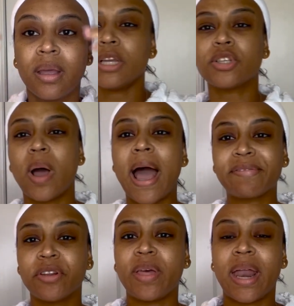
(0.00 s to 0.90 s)
So
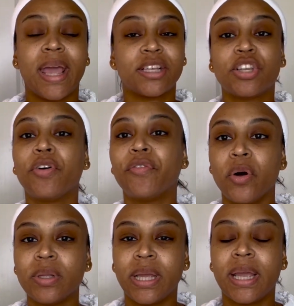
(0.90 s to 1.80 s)
after that
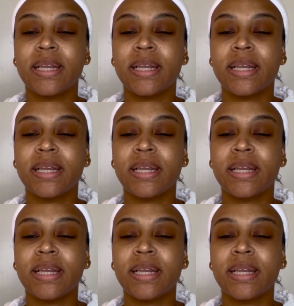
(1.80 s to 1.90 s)
exfoliant,